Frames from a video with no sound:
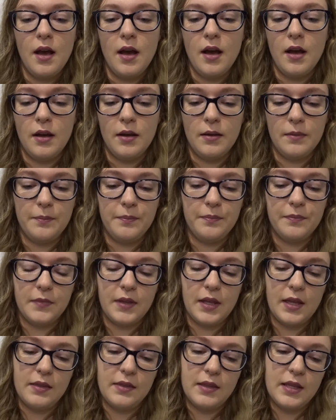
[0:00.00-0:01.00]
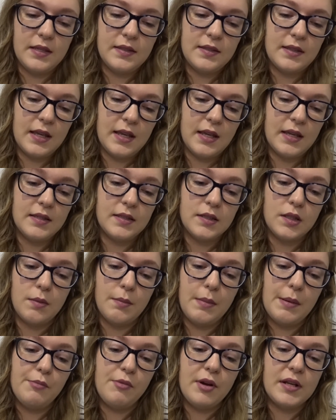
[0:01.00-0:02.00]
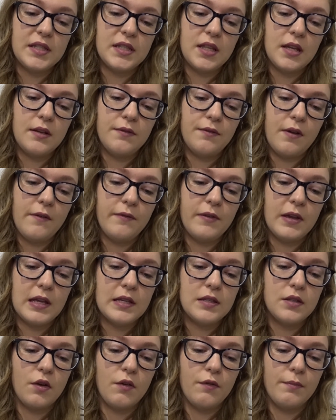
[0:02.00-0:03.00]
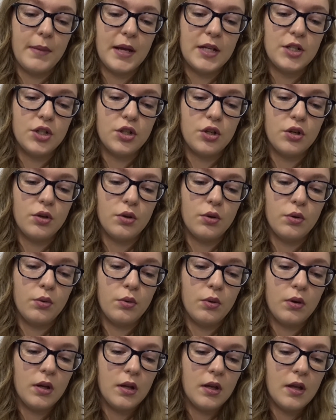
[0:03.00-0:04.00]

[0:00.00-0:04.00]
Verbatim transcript: And this is commemorates 35 years of magical